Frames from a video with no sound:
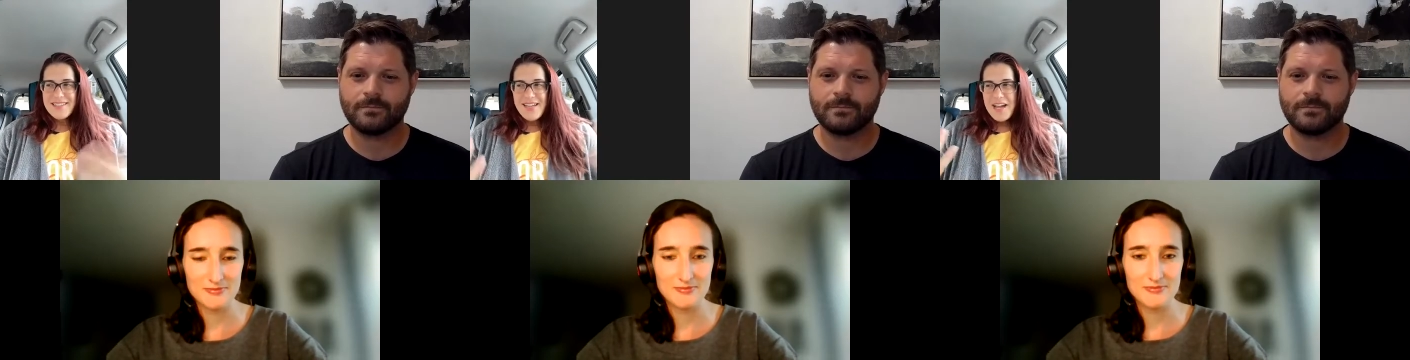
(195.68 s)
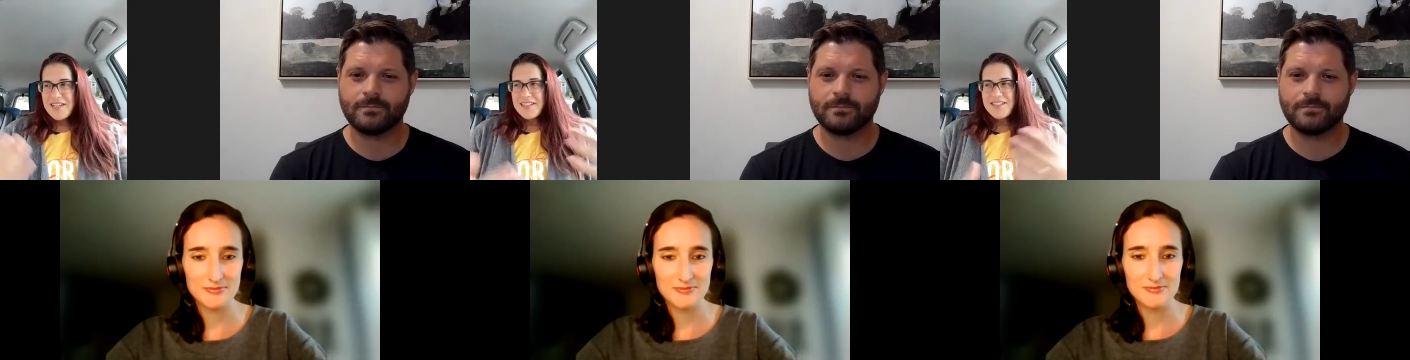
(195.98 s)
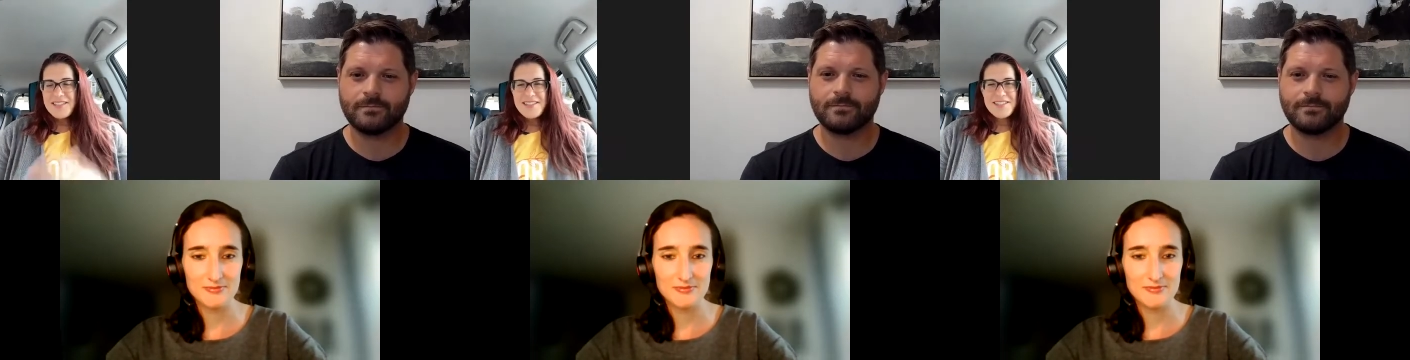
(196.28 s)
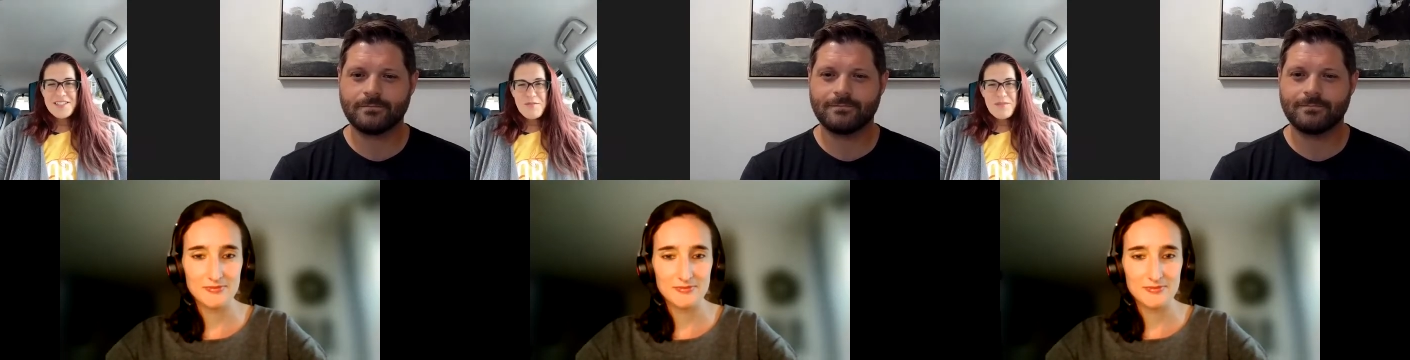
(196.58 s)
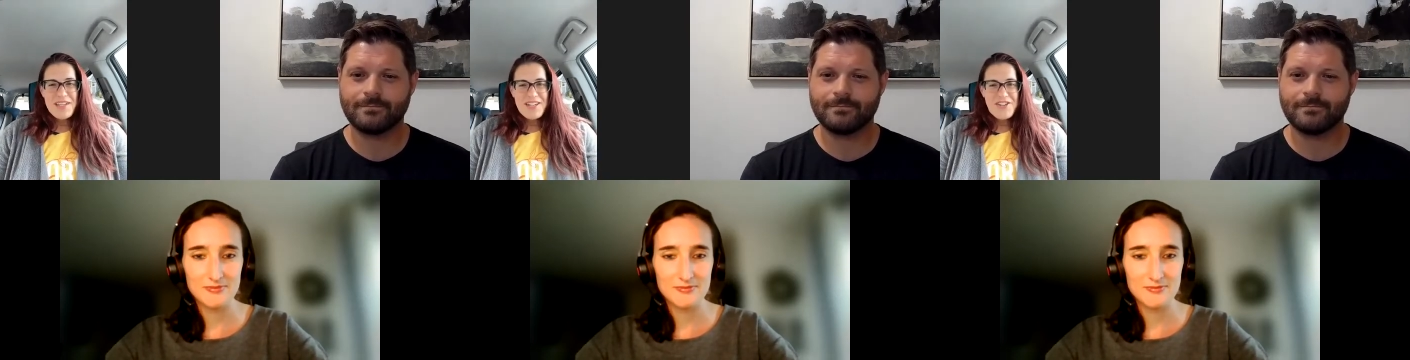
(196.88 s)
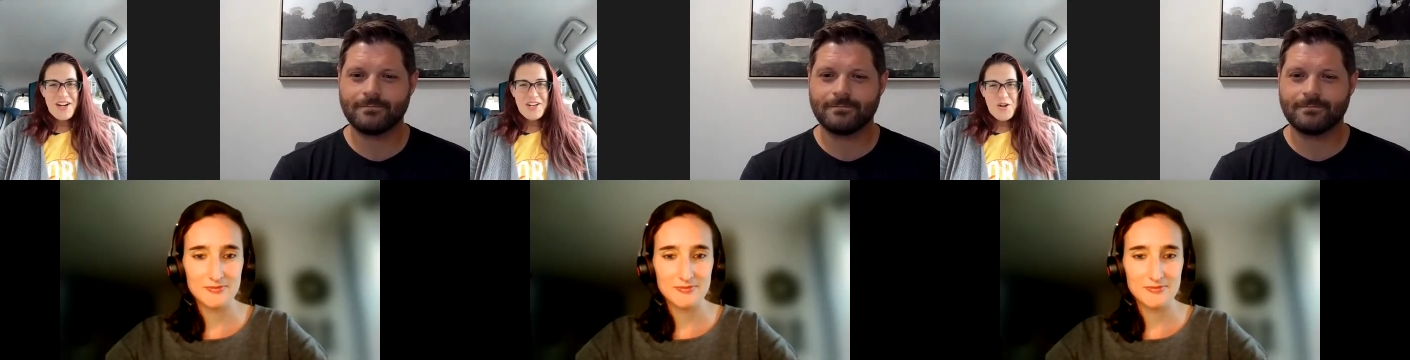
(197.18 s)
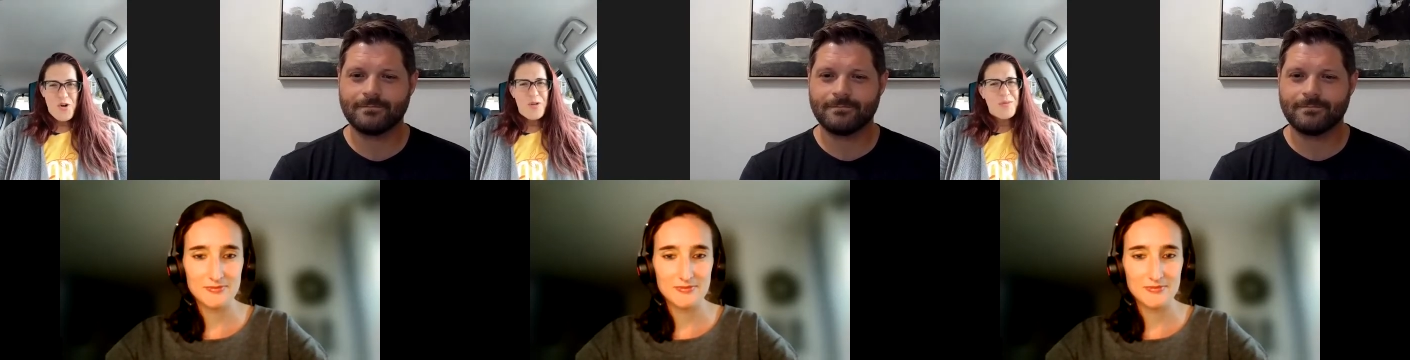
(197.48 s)
Speaker 1: kindness is just something I try to
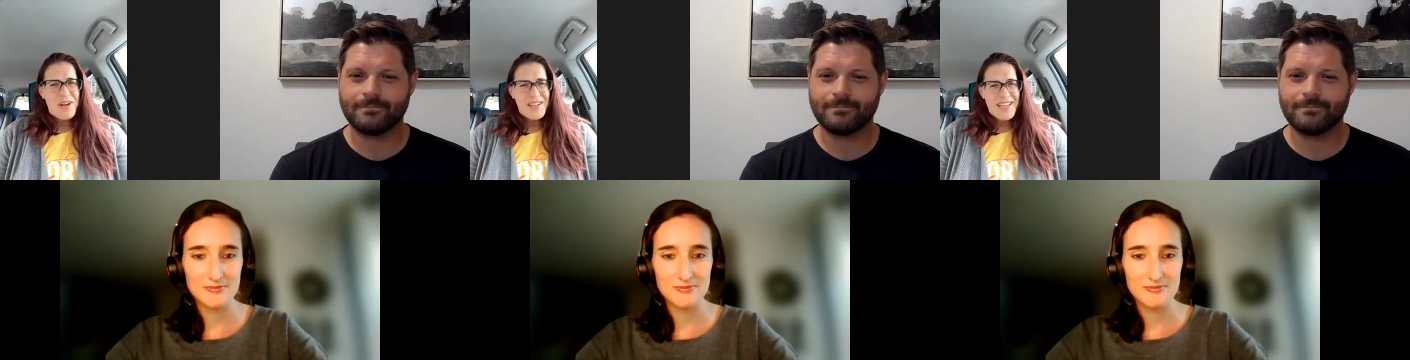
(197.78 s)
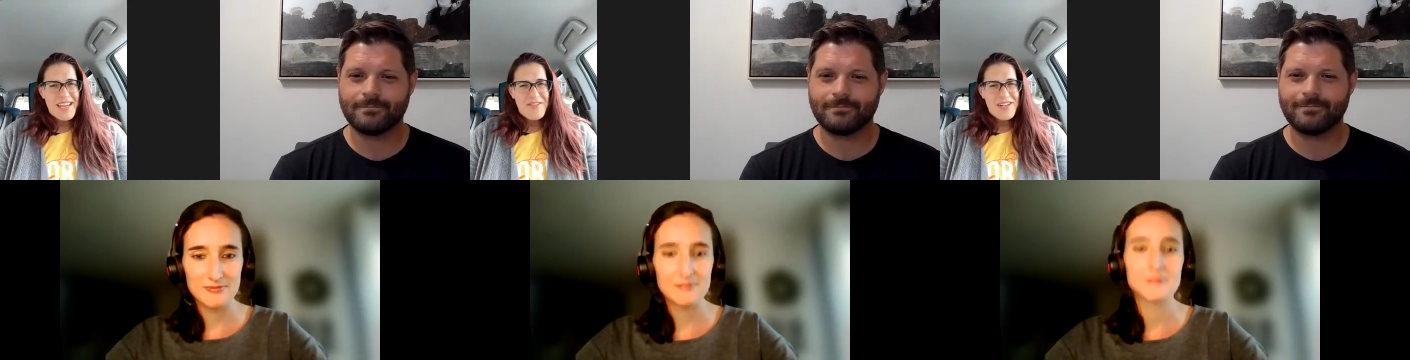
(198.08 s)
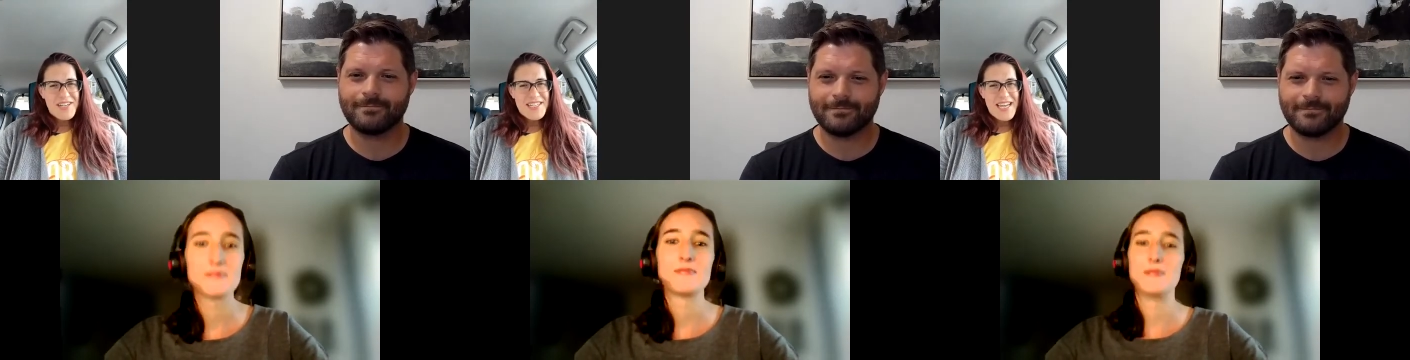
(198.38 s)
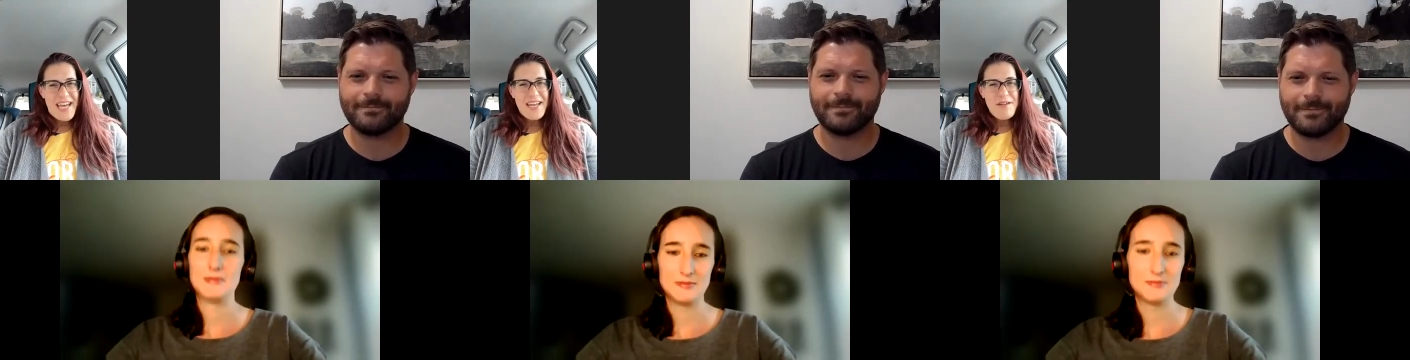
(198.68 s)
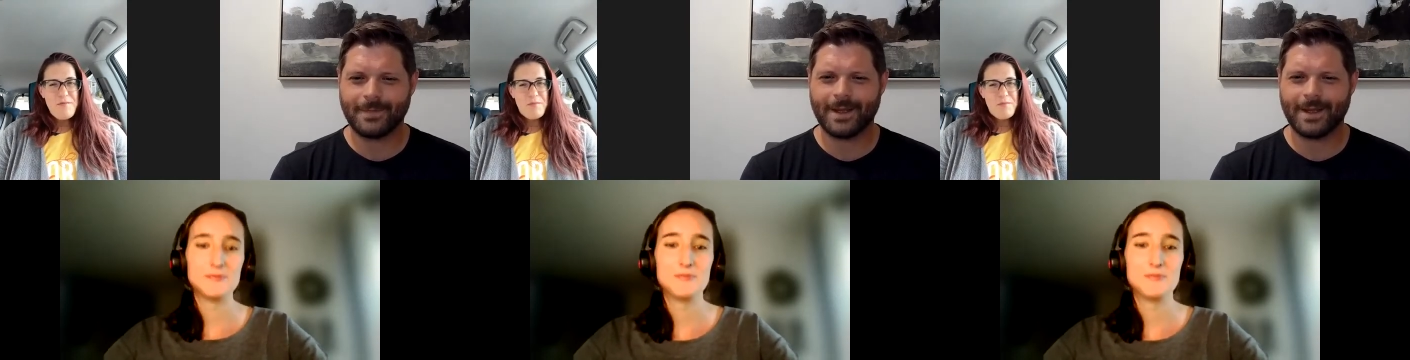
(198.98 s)
incorporate like every day.